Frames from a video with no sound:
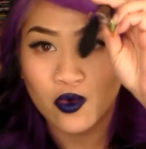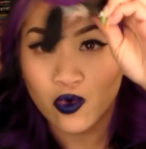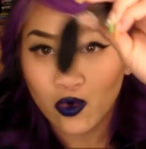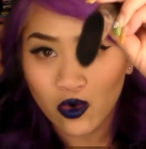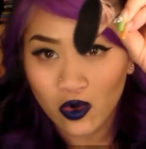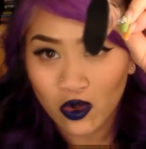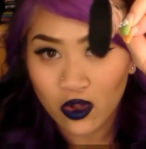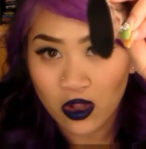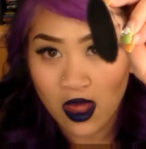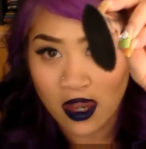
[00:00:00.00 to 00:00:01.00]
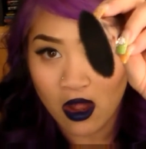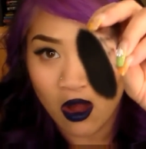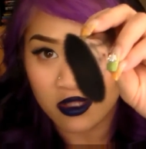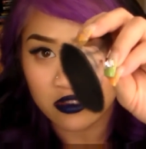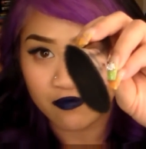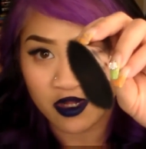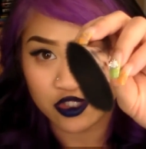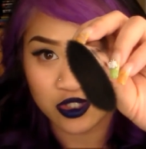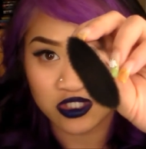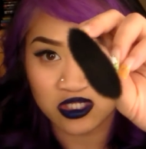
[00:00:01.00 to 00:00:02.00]
cool and awesome
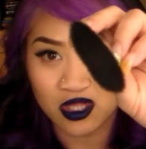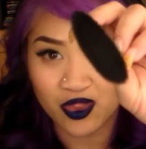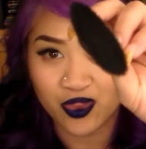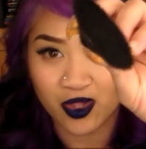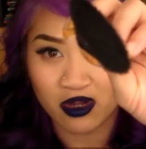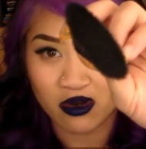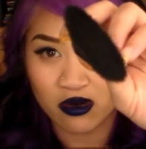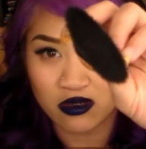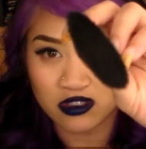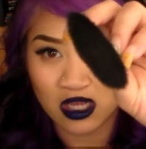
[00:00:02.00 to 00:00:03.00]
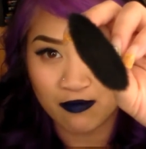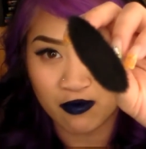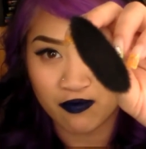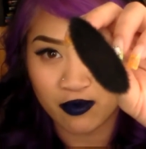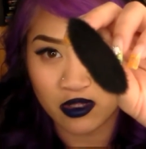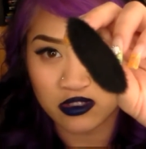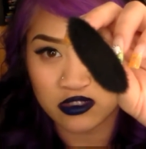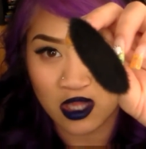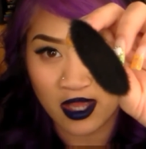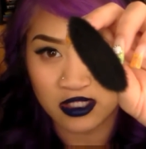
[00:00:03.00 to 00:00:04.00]
brush. This is a thicker type of
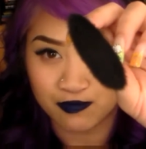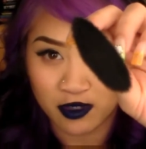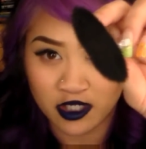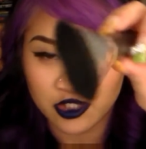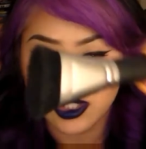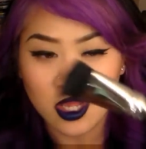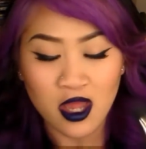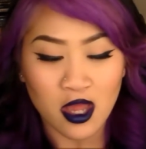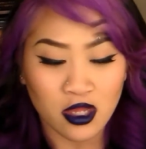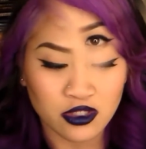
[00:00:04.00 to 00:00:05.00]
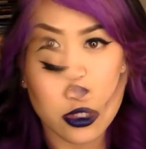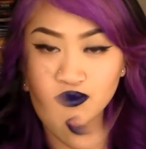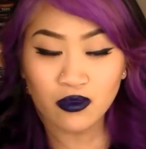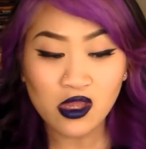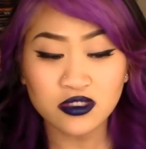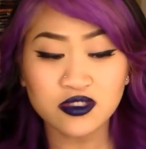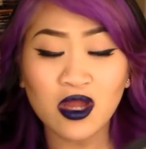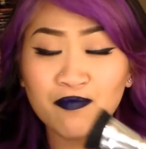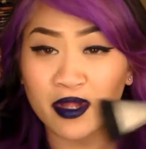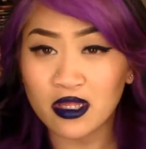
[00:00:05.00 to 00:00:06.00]
size brush. So
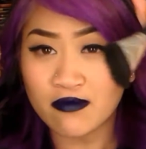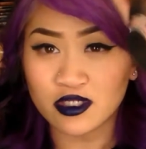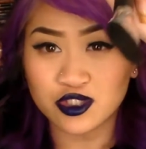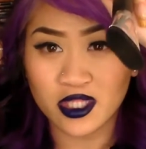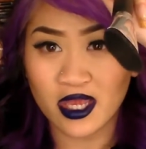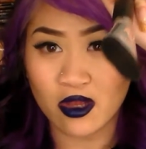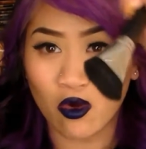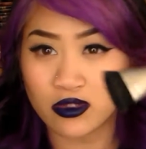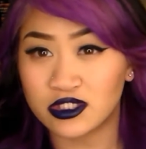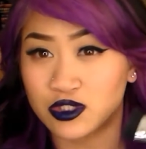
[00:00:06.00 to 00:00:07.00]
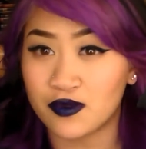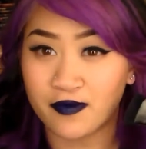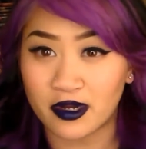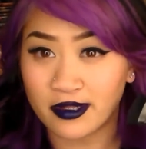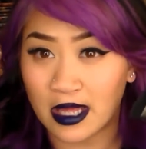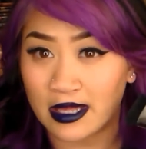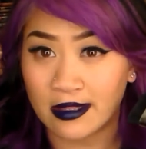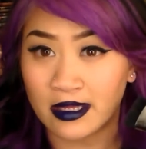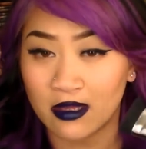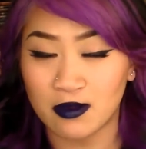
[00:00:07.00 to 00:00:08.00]
I pretty much like only do it very
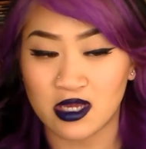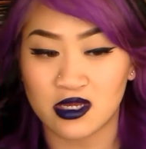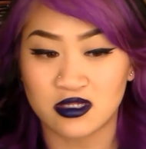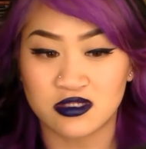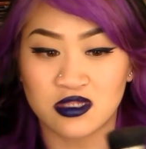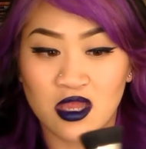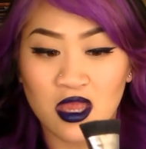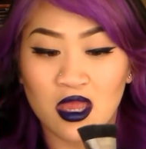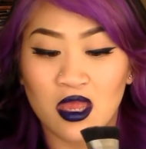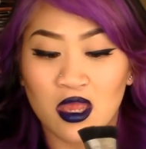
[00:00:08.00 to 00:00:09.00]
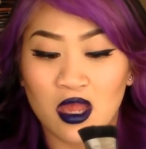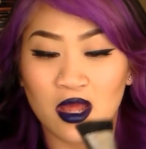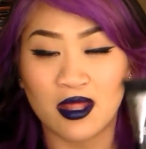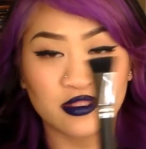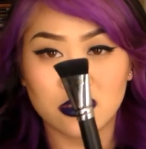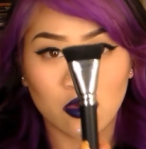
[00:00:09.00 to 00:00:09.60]
lightly because that's